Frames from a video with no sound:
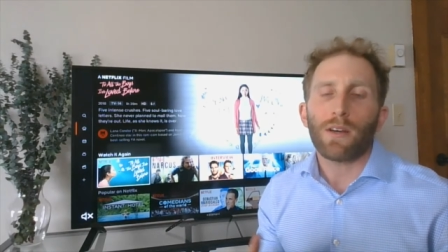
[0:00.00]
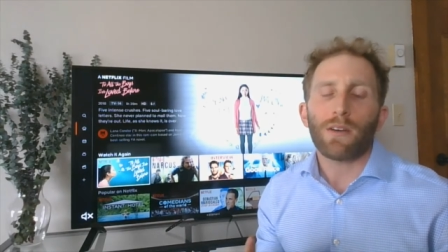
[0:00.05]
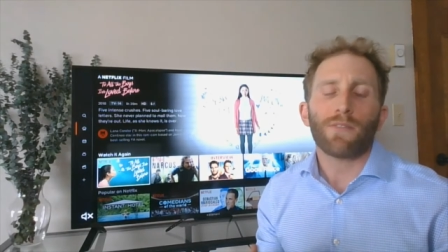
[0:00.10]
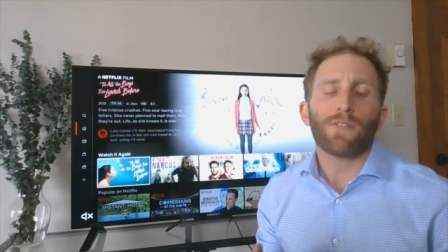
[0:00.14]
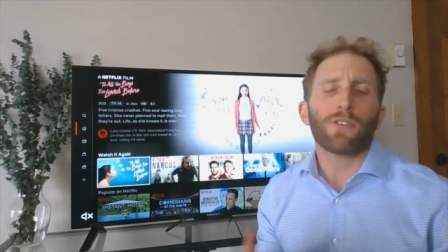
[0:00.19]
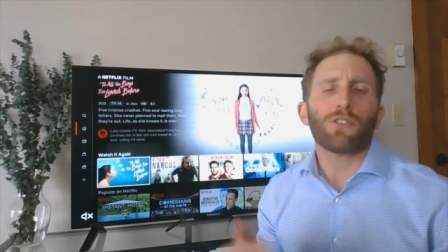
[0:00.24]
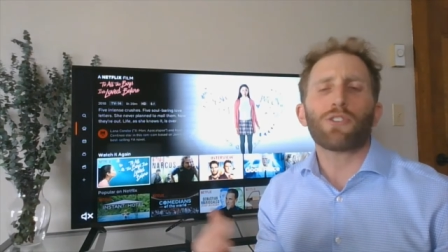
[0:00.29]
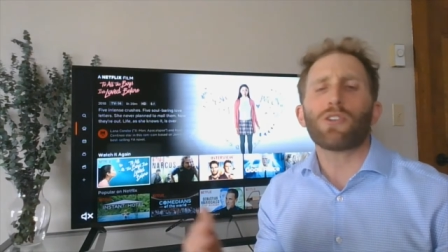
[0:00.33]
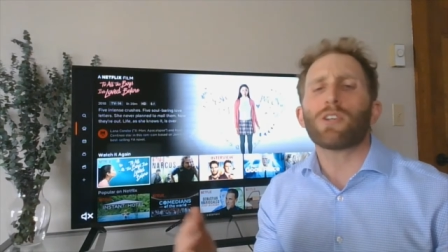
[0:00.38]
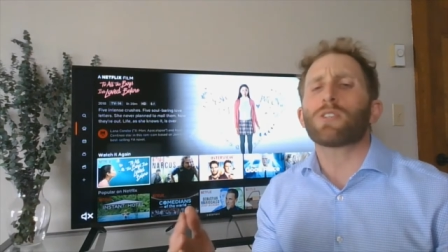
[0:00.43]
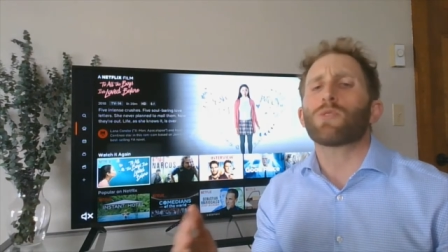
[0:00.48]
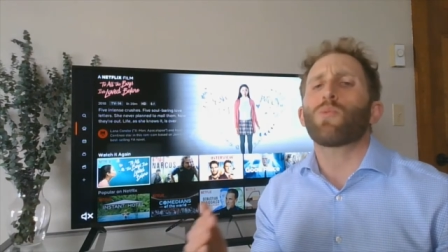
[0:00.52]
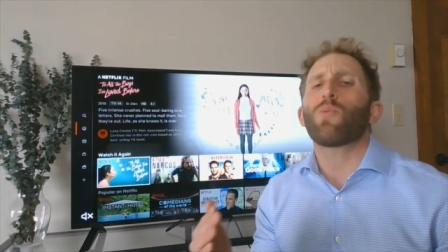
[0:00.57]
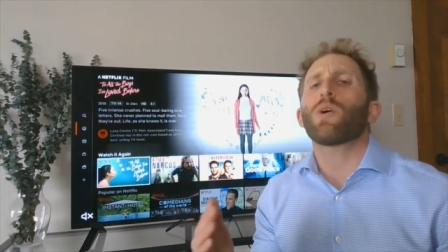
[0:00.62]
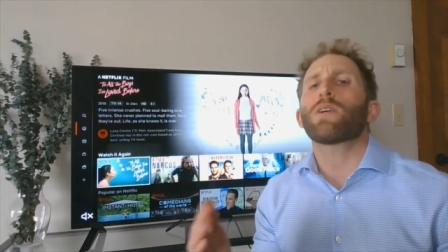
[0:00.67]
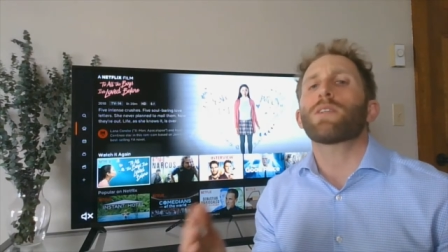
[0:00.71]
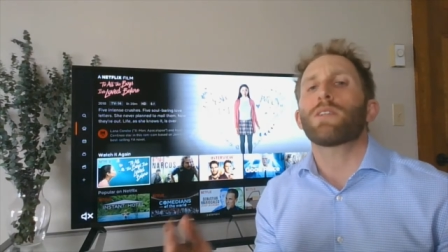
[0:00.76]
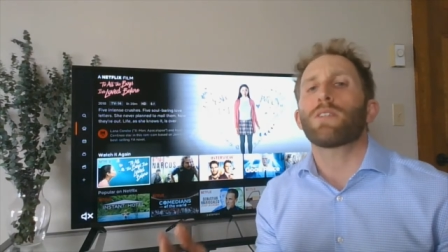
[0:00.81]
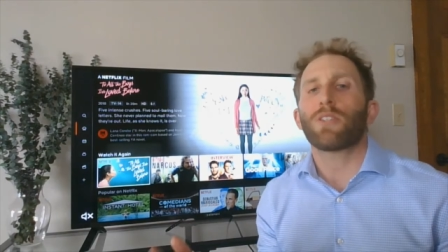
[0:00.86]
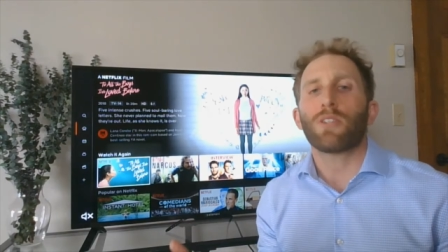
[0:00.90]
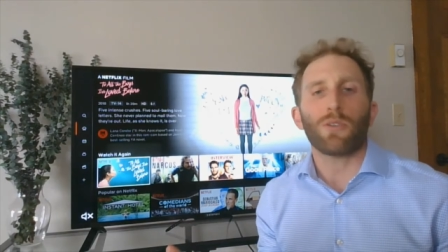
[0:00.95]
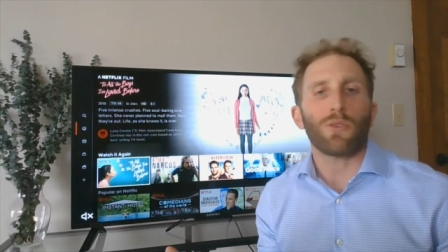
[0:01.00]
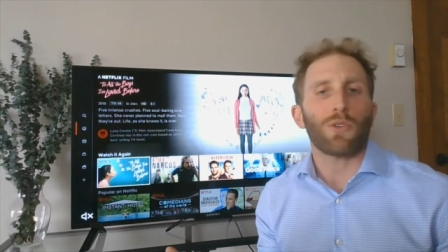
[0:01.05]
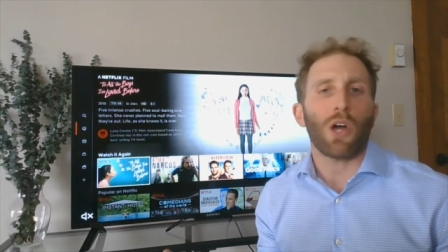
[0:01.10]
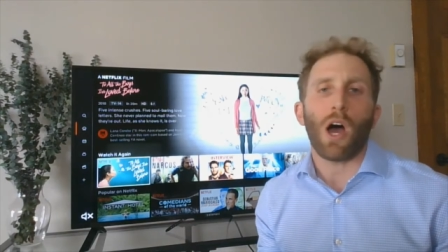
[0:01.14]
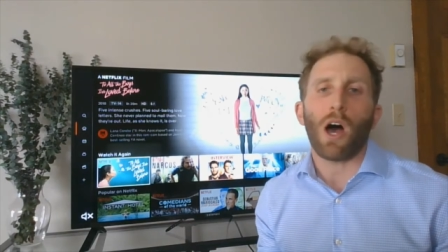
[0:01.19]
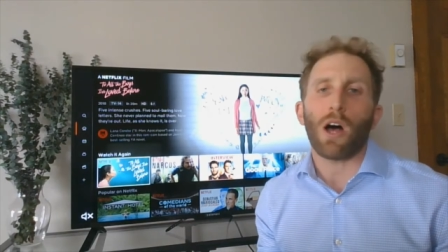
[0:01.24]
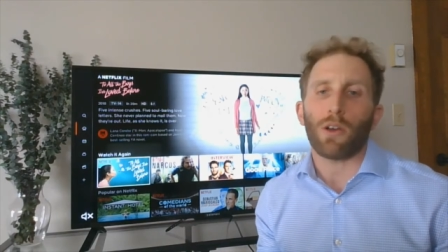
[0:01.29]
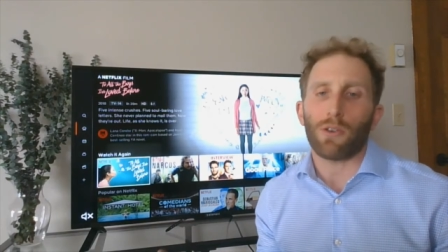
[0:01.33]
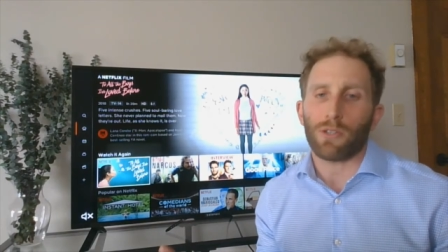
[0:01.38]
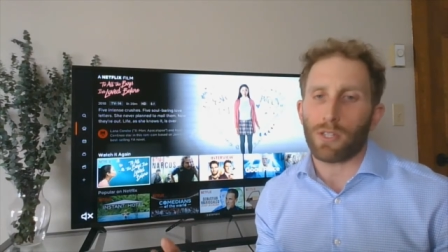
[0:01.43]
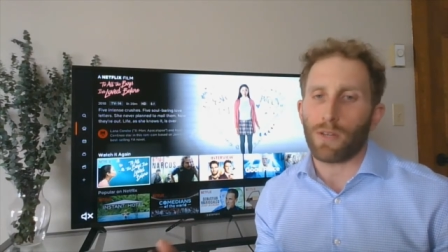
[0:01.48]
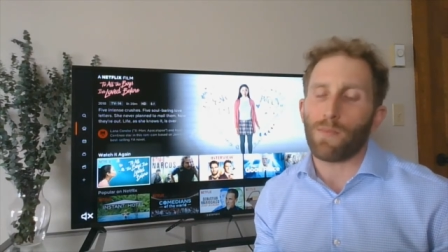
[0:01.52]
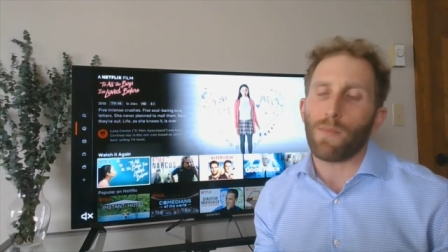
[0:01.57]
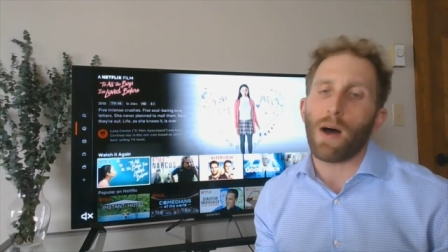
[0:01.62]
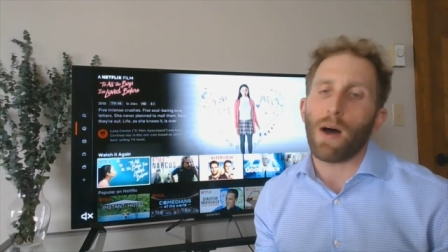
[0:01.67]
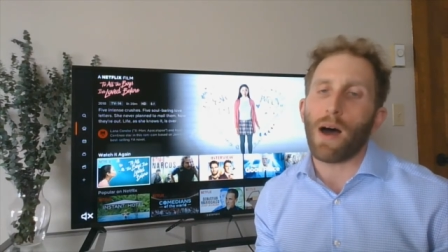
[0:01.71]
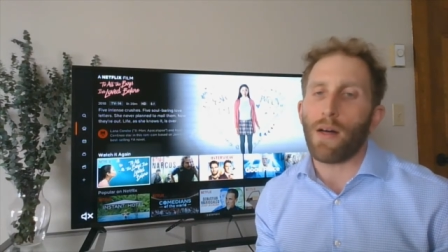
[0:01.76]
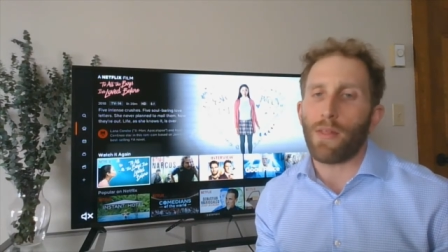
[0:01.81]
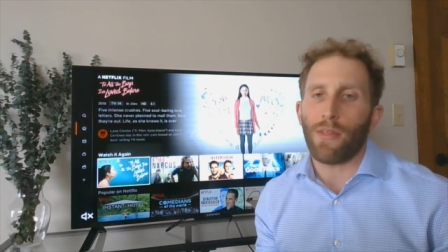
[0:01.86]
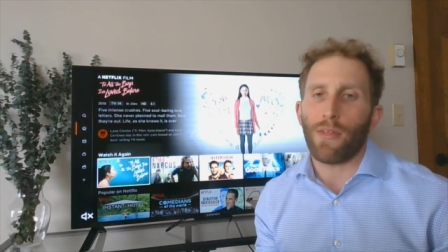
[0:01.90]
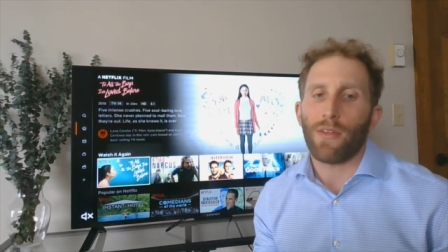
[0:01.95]
for just one to two dollars a
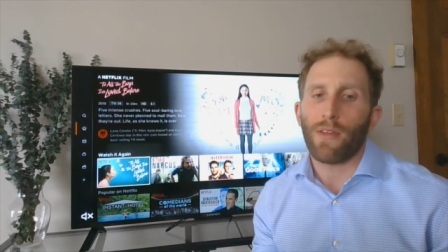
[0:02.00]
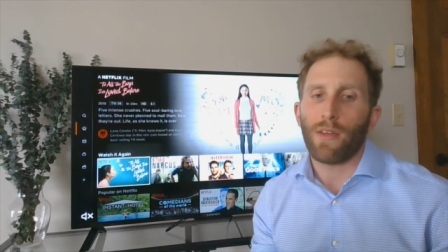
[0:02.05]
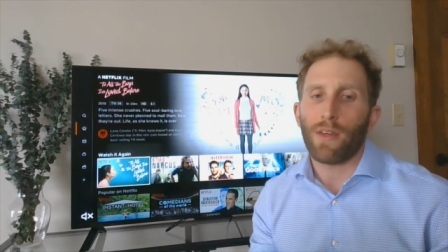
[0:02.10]
month.